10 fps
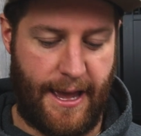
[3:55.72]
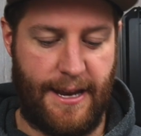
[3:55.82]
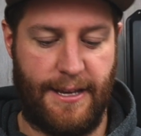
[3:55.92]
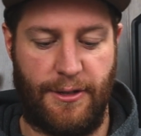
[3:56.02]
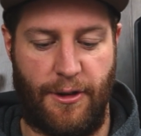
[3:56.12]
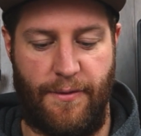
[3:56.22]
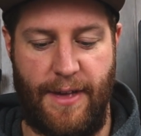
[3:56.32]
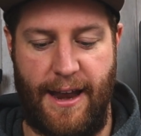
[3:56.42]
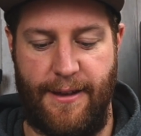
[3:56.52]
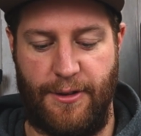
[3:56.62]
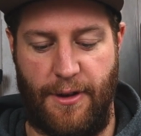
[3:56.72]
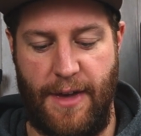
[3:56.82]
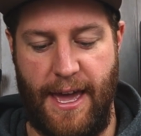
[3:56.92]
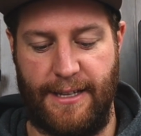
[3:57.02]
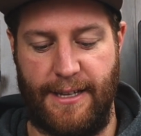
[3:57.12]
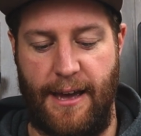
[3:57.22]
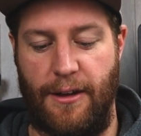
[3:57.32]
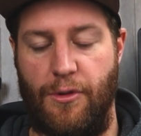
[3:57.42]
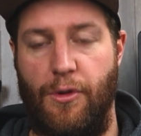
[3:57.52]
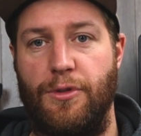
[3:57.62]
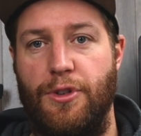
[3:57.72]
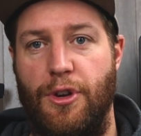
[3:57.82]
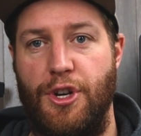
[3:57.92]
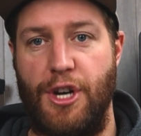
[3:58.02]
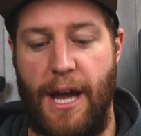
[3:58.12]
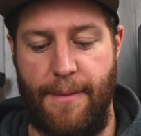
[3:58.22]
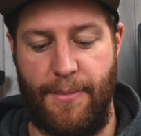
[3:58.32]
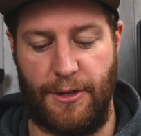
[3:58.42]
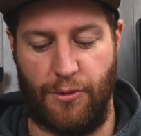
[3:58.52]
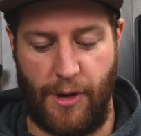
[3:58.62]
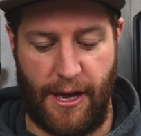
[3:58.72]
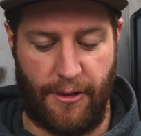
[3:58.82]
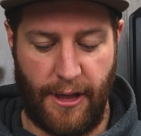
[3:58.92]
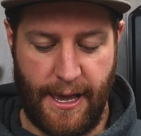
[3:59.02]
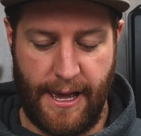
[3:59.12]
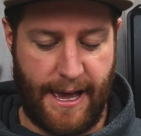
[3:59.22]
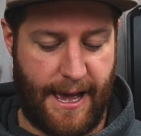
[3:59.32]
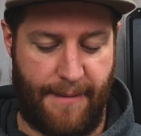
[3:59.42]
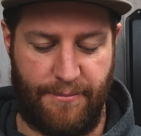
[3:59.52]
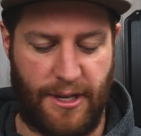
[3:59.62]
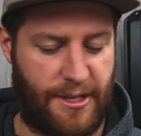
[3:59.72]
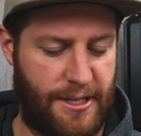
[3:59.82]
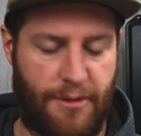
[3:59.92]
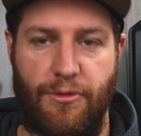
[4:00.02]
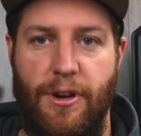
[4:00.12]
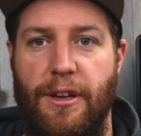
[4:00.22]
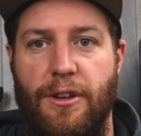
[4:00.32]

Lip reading: It is sort of that sort of hexagonal sort of shape as well. So just a really